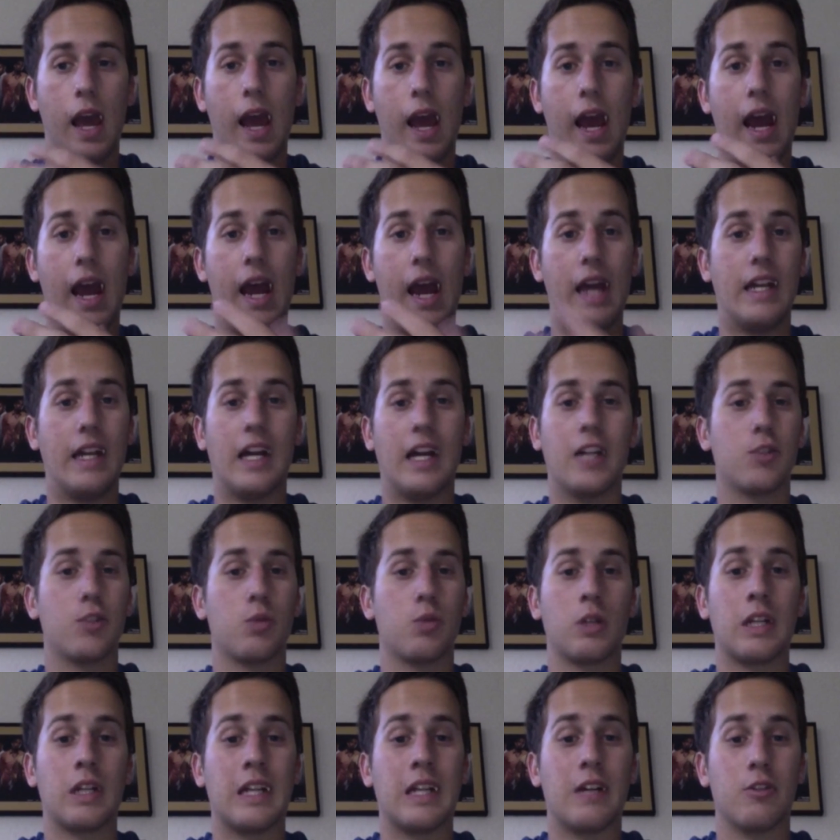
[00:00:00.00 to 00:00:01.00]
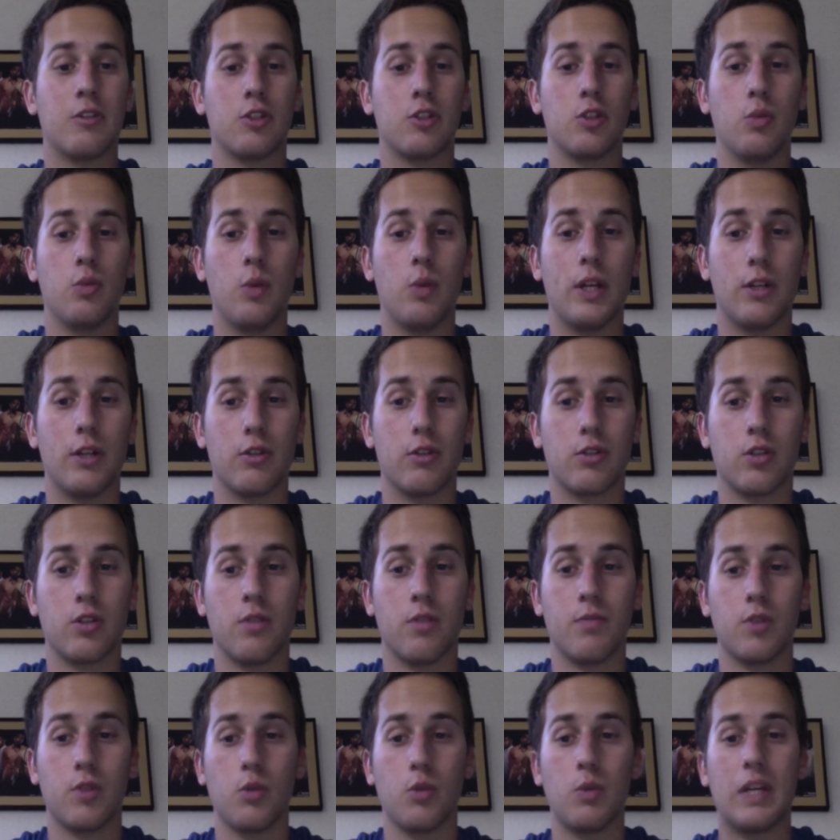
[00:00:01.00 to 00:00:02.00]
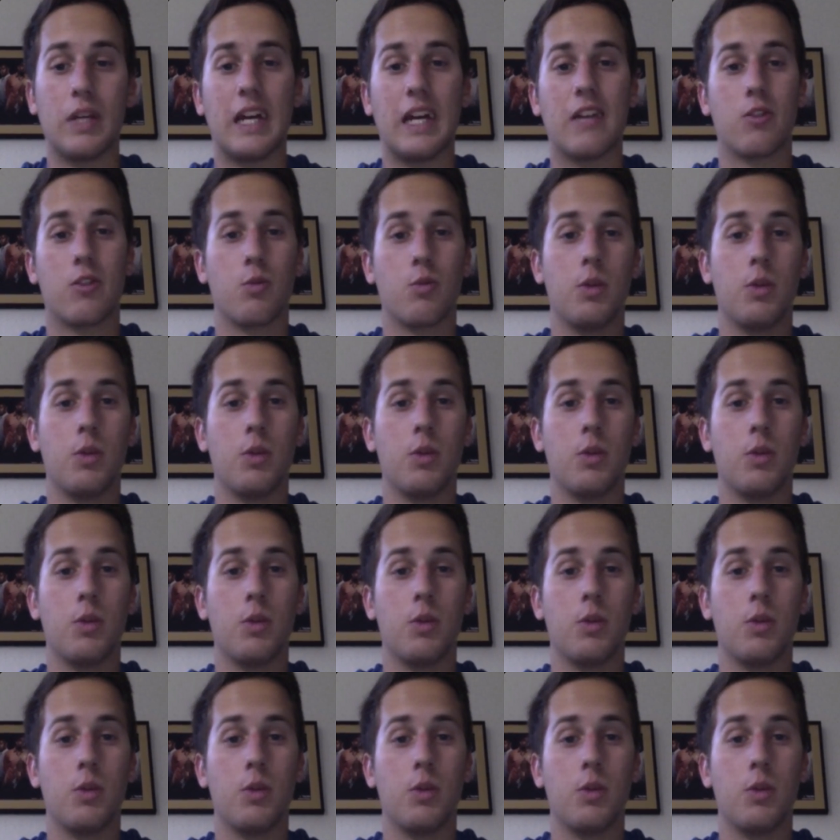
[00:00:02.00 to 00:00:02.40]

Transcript: And I just want to announce the winners. So we got 3